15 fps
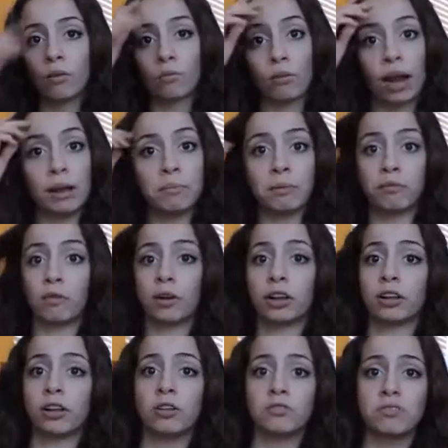right before
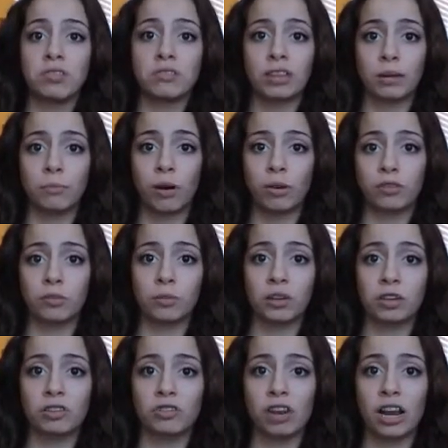it closes, and I'm always the
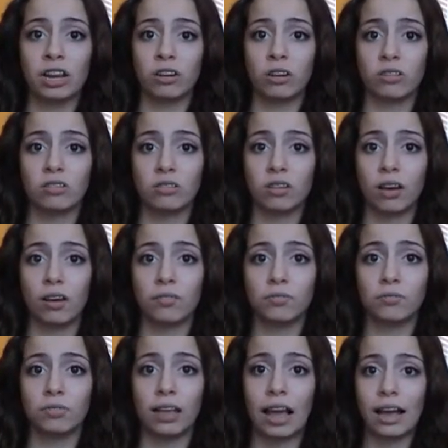one trying on stuff
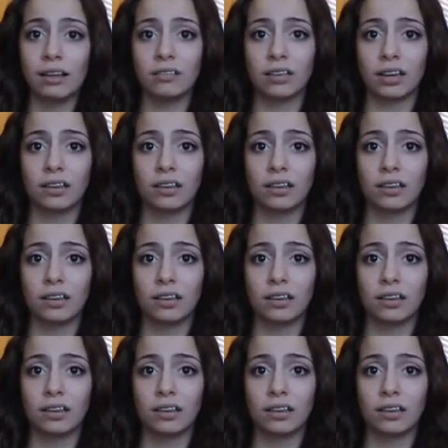last.